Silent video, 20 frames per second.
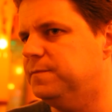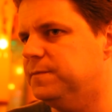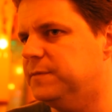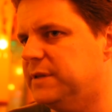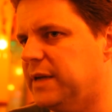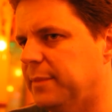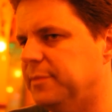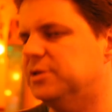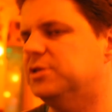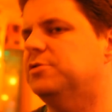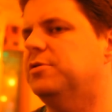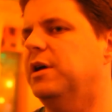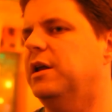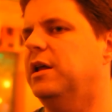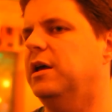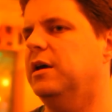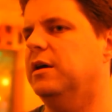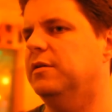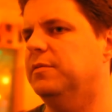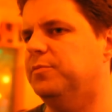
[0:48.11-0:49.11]

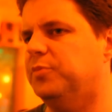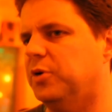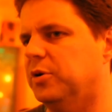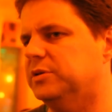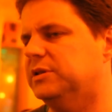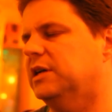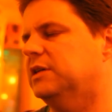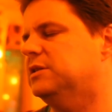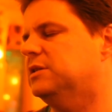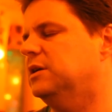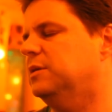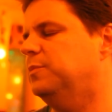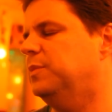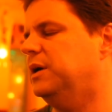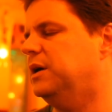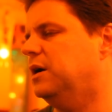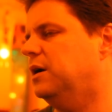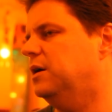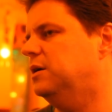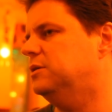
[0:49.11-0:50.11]
demonstrating and protesting
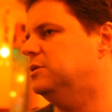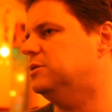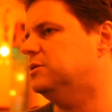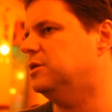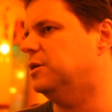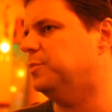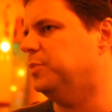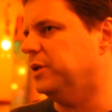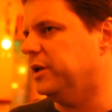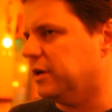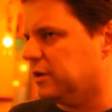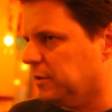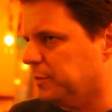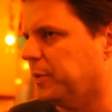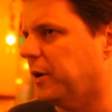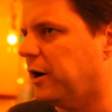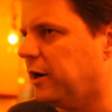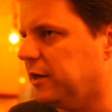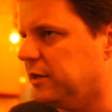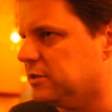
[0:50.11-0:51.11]
because their political
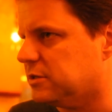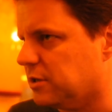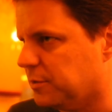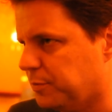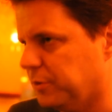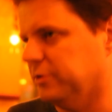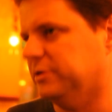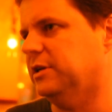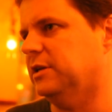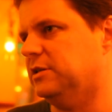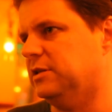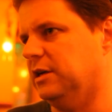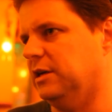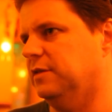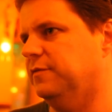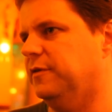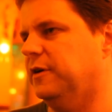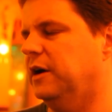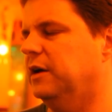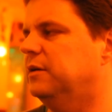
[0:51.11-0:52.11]
parties are protesting.
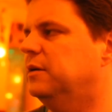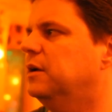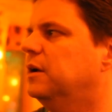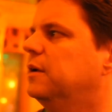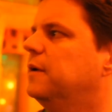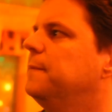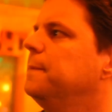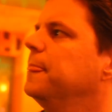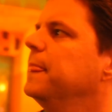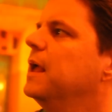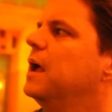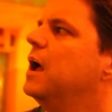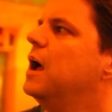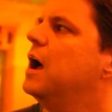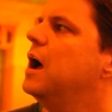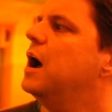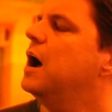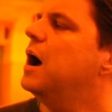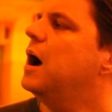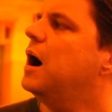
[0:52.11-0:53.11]
And
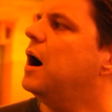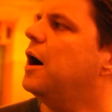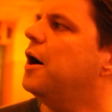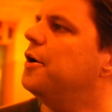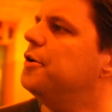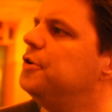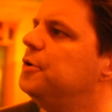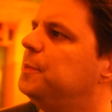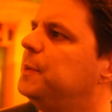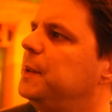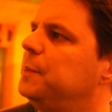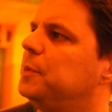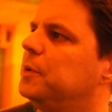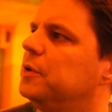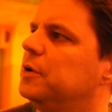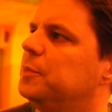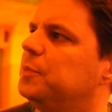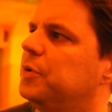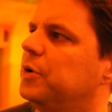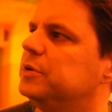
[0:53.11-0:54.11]
other
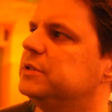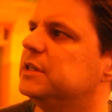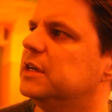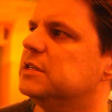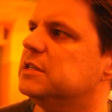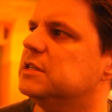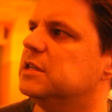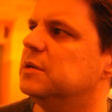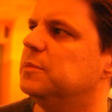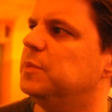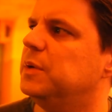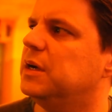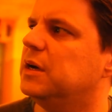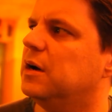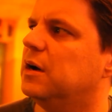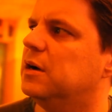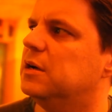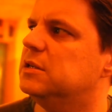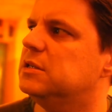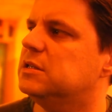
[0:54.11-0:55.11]
people are protesting
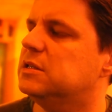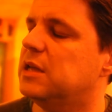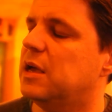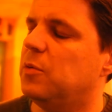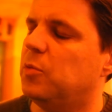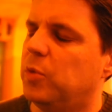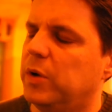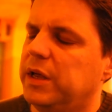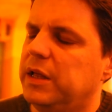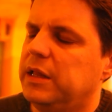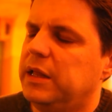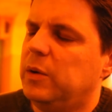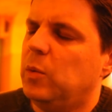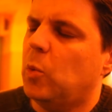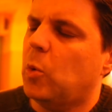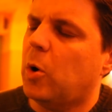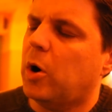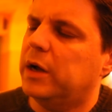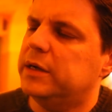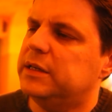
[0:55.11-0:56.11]
because they really
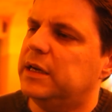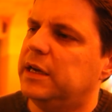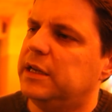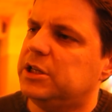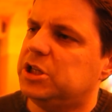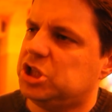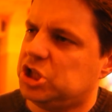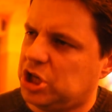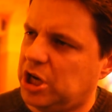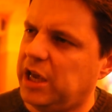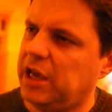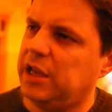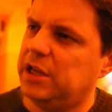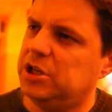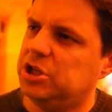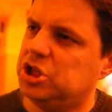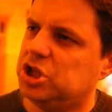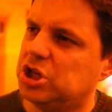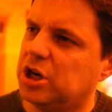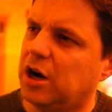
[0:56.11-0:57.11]
want a
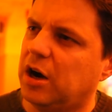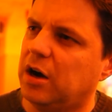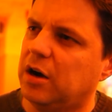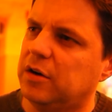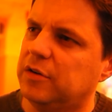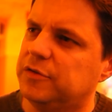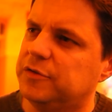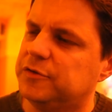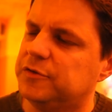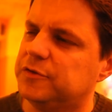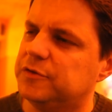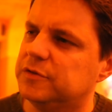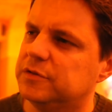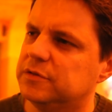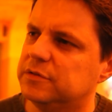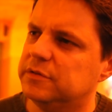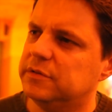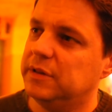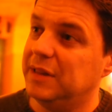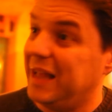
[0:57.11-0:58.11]
change of
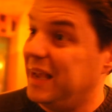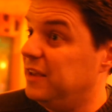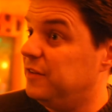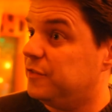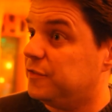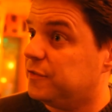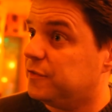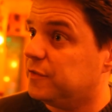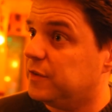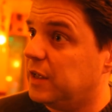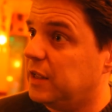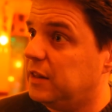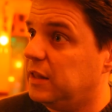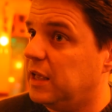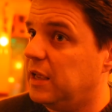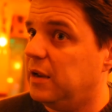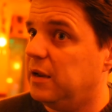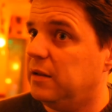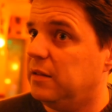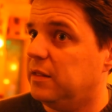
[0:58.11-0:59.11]
life, and
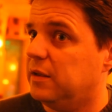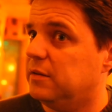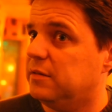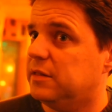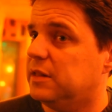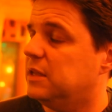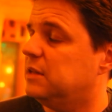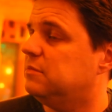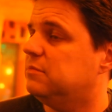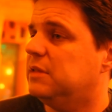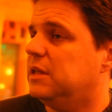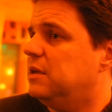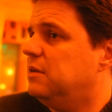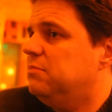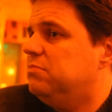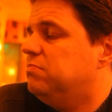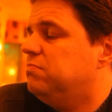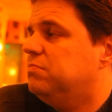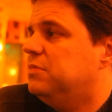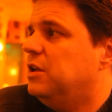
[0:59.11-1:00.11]
they
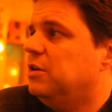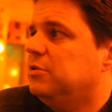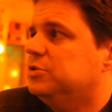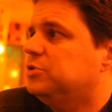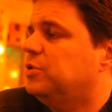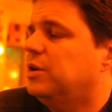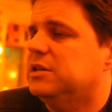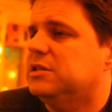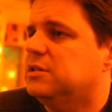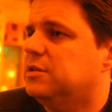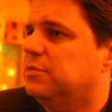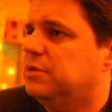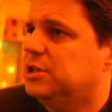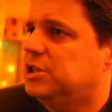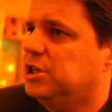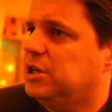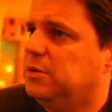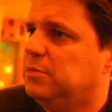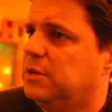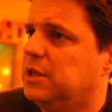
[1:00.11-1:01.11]
don't trust the
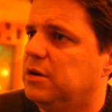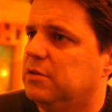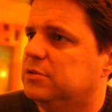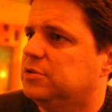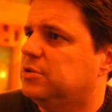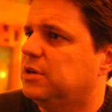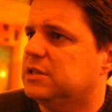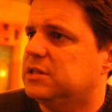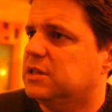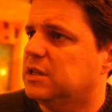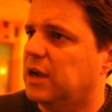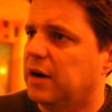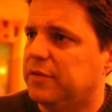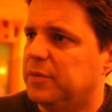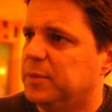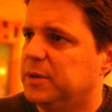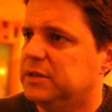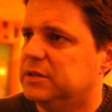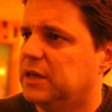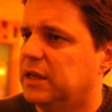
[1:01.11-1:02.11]
regime, they don't trust the
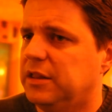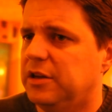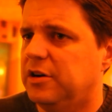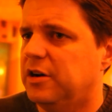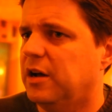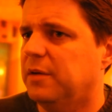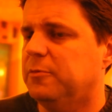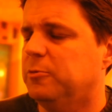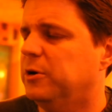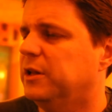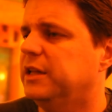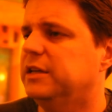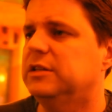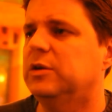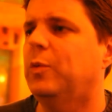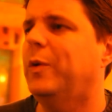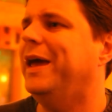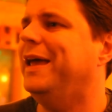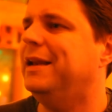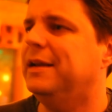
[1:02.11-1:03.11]
government, and they're not willing
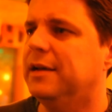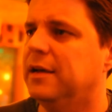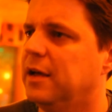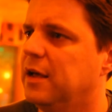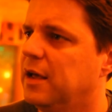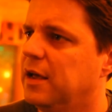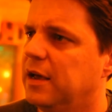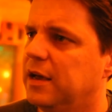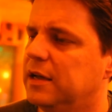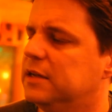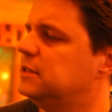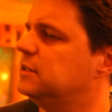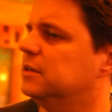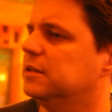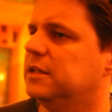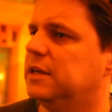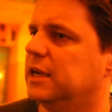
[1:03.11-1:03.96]
to wait until the